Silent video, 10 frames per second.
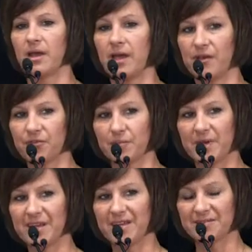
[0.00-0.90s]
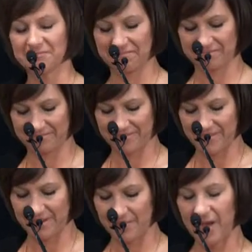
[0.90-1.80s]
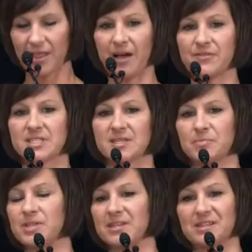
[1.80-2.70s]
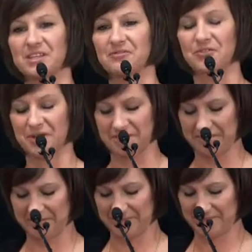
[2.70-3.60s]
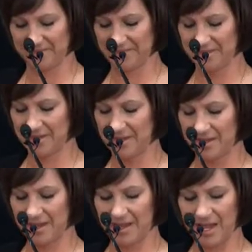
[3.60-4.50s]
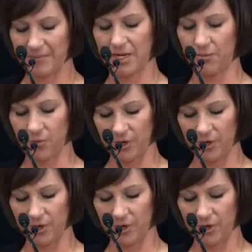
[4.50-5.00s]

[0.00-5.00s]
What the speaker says: And for me, my life is completely different. I'm in a